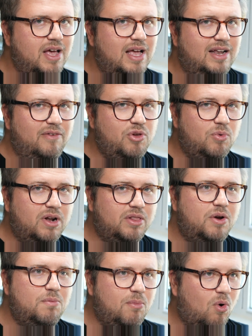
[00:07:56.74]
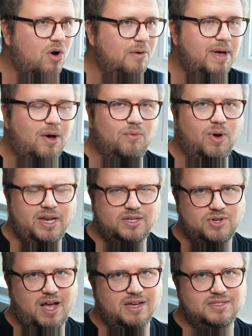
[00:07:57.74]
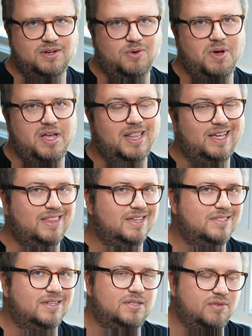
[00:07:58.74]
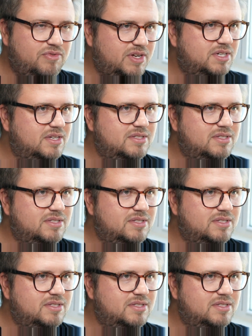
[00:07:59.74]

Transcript: Now, if you want to learn more about running tracks in a way like this that's efficient,